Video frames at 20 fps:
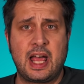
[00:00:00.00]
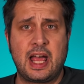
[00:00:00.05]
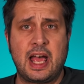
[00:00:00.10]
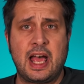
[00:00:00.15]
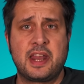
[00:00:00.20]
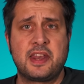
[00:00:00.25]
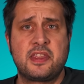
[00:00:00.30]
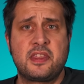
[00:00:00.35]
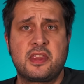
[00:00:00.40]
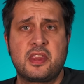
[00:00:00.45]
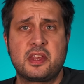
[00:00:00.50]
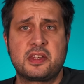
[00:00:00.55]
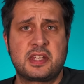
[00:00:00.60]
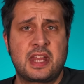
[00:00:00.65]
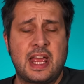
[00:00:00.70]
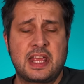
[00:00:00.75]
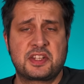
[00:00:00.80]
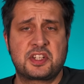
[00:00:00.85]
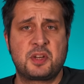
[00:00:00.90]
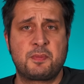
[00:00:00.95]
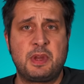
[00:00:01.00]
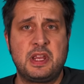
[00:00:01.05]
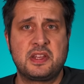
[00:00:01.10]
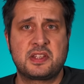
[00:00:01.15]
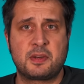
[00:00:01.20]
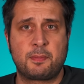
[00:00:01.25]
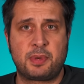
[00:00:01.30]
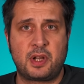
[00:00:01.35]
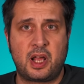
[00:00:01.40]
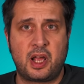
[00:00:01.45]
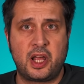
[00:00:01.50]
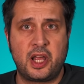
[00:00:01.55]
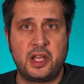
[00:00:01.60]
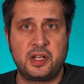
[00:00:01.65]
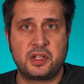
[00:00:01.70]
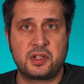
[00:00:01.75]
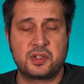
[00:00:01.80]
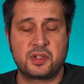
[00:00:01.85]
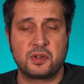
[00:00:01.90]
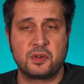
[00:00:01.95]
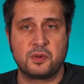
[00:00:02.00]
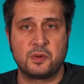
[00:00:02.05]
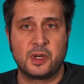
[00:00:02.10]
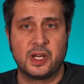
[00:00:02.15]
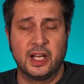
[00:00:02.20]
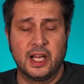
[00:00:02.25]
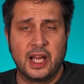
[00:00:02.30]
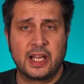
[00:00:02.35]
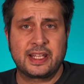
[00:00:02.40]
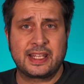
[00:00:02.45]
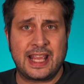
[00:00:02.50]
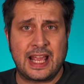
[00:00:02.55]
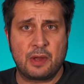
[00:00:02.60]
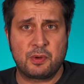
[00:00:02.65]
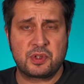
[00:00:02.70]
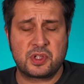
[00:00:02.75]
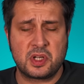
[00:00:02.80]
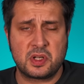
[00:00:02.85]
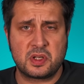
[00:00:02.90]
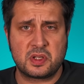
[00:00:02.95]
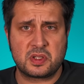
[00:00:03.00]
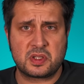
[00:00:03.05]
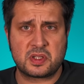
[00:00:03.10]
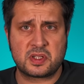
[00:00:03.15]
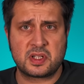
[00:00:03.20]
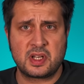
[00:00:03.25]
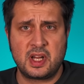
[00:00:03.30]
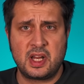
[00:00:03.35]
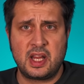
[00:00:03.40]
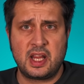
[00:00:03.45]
and that has to be supplied to accountants